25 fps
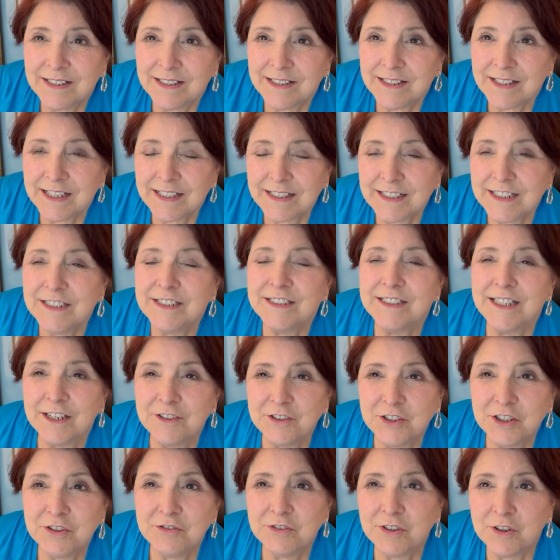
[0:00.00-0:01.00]
at least now
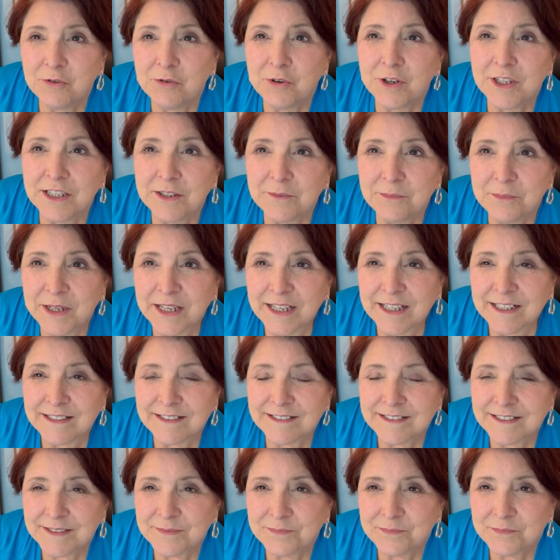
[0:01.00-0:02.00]
you know what it
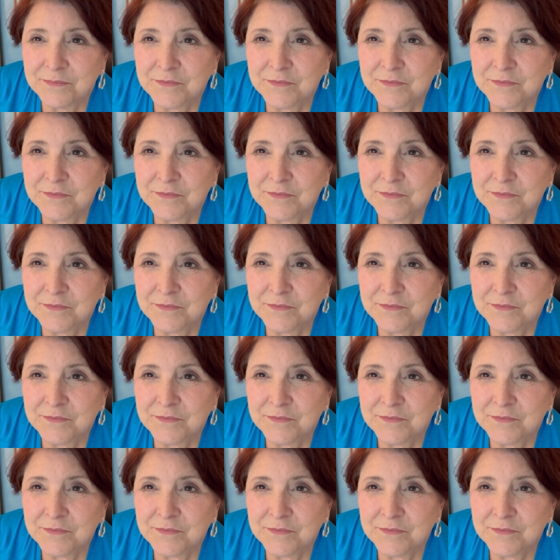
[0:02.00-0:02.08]
means.